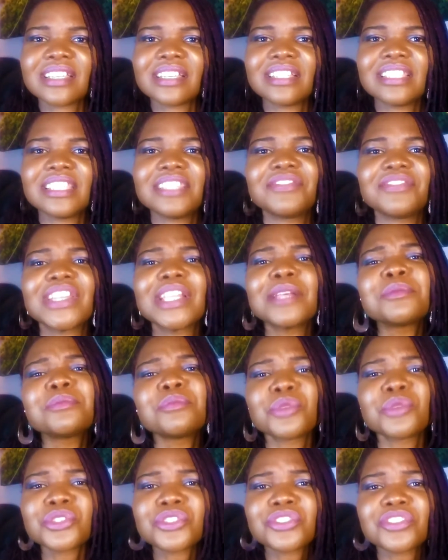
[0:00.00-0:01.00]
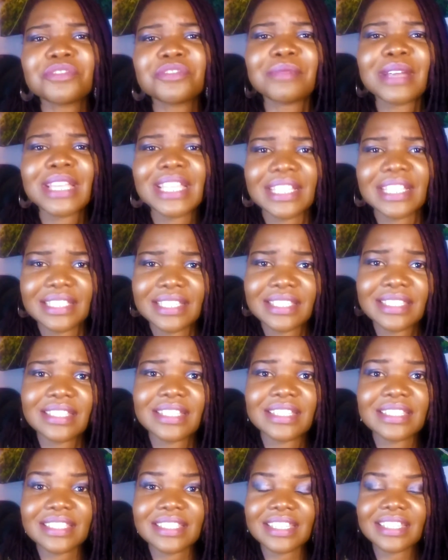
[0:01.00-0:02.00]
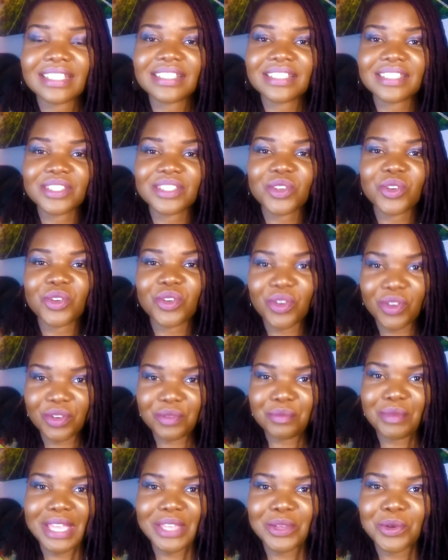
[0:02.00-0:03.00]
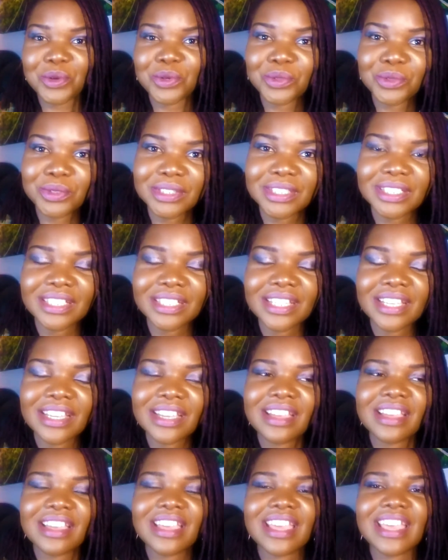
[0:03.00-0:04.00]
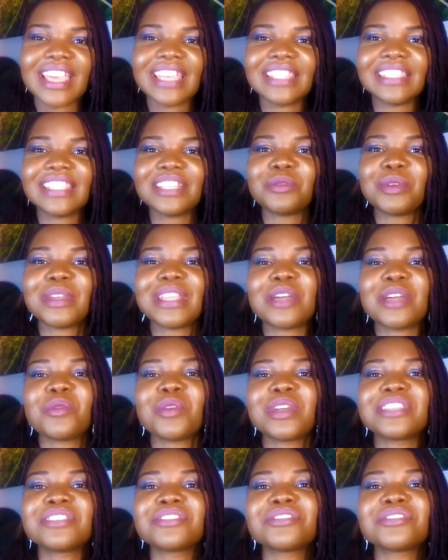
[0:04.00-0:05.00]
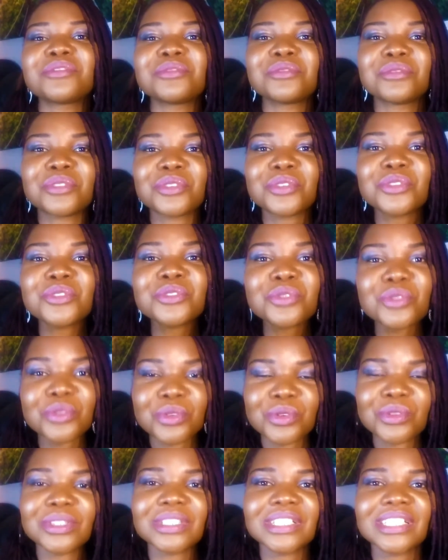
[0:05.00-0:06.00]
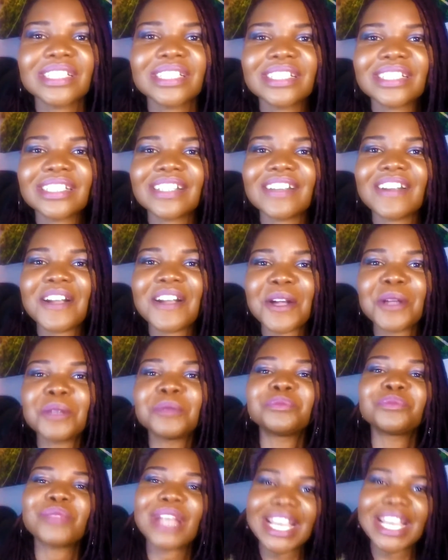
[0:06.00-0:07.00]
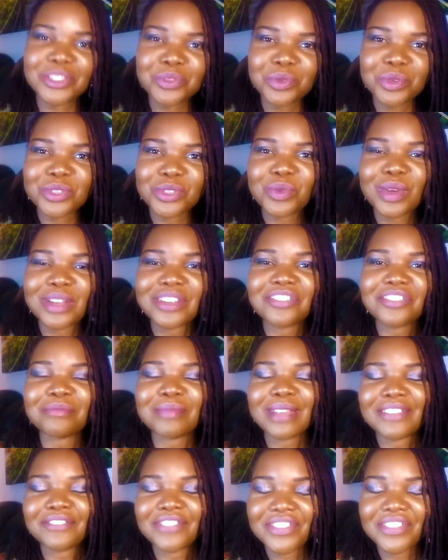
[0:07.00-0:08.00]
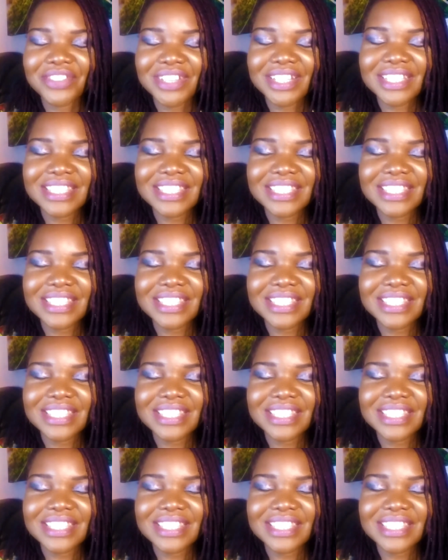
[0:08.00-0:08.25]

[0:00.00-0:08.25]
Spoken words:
developed most of my artistic skills on my own. And then when I went through school, art was one of my favorite